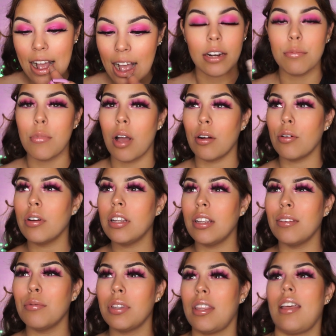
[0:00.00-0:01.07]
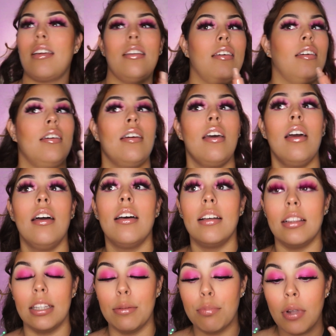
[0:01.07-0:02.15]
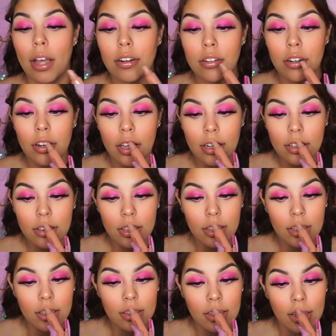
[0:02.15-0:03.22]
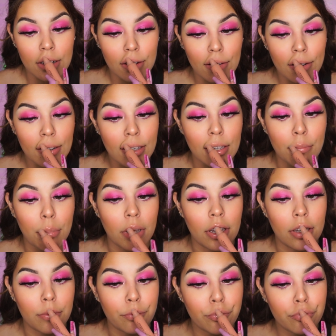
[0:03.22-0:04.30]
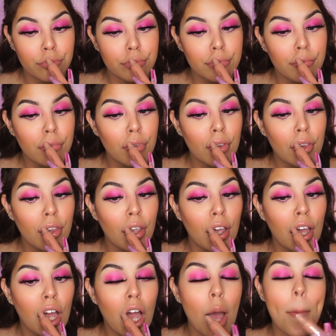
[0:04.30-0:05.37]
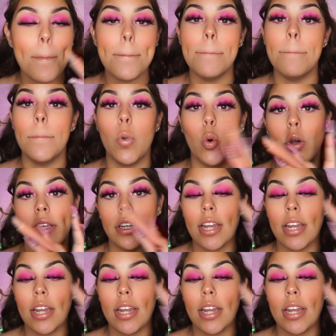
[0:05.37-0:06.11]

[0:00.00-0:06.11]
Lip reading: I'm not going in with any lip liner or anything because I just want to keep it muy